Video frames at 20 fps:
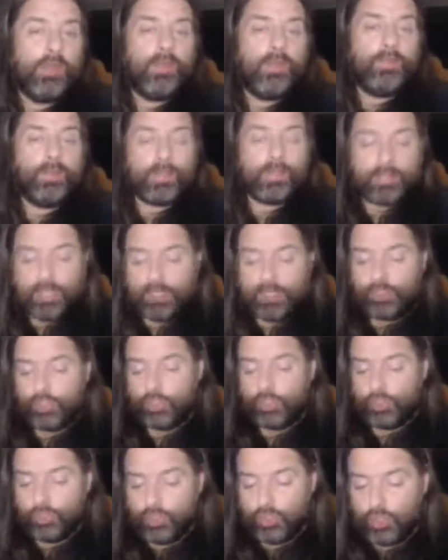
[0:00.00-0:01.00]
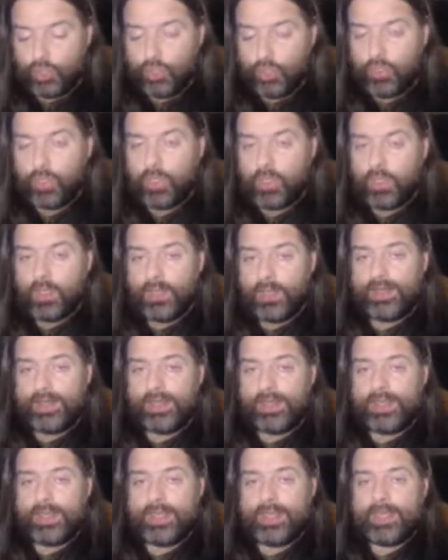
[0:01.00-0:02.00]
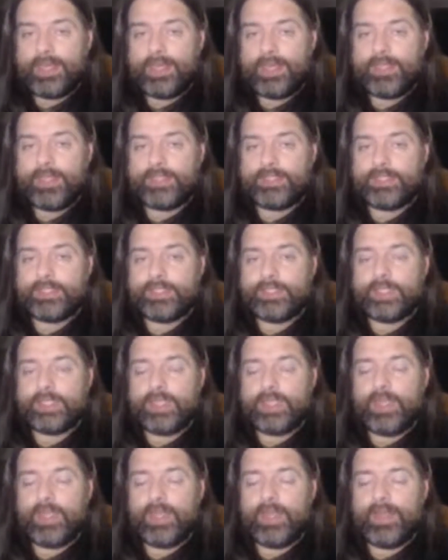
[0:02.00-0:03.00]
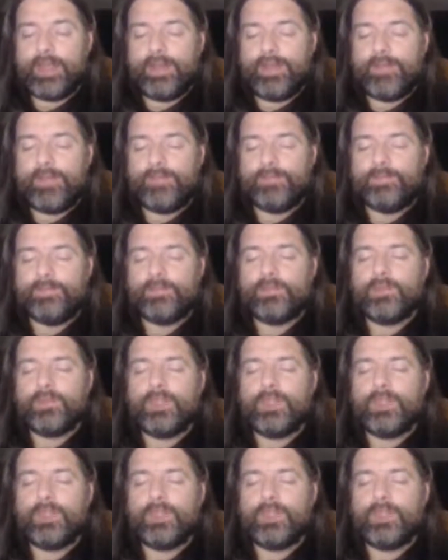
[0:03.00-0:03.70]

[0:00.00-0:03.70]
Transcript: what they should do is have